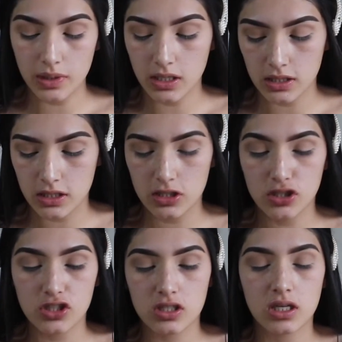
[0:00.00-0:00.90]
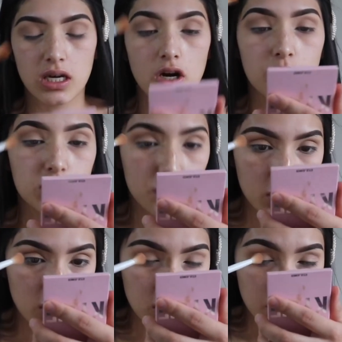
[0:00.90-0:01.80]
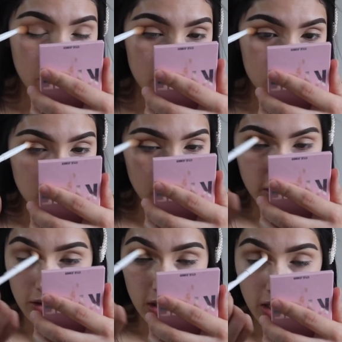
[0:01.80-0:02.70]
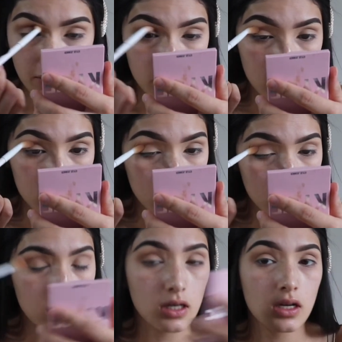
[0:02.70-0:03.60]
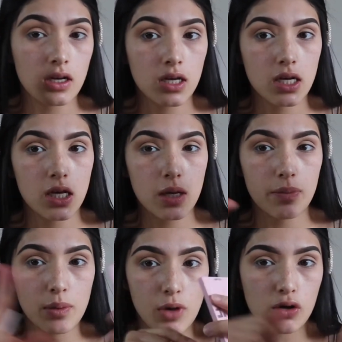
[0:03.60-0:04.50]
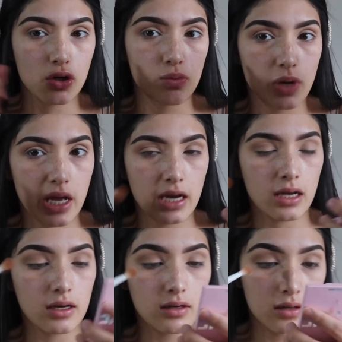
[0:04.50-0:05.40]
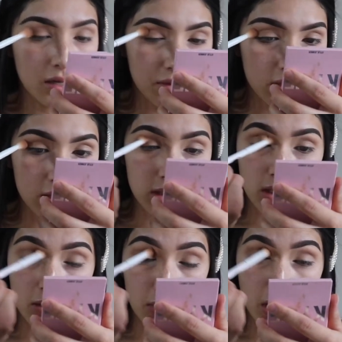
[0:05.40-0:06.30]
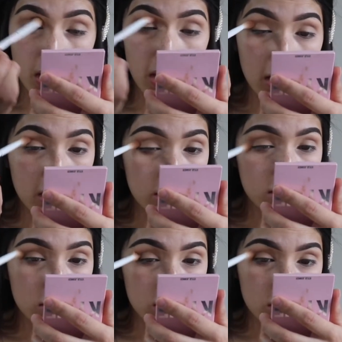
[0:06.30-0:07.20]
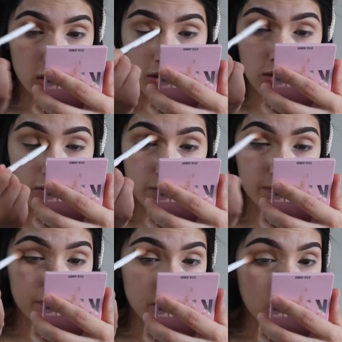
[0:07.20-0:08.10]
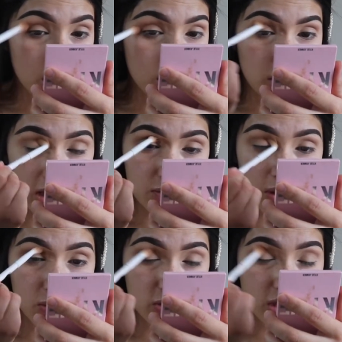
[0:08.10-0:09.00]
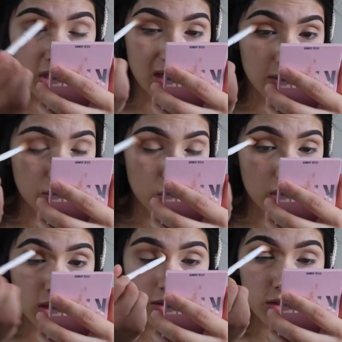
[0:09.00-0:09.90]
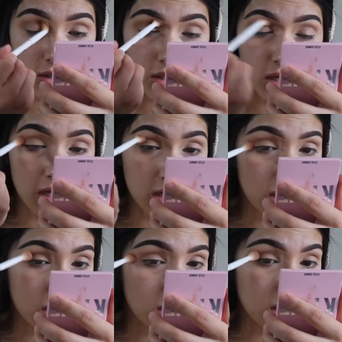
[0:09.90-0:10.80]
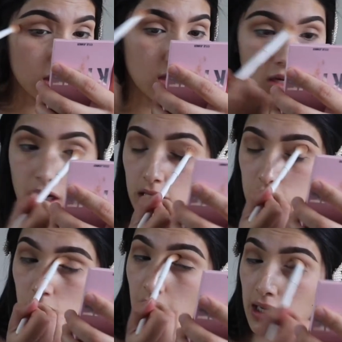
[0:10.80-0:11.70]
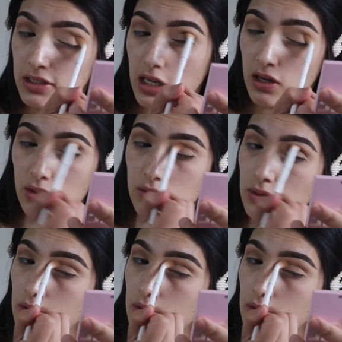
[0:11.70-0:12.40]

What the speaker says: because it's just gonna help us with our complexion later. Like, everything's gonna be monochromatic, everything's gonna blend, so that's why I'm using a bronzer and not an actual eyeshadow.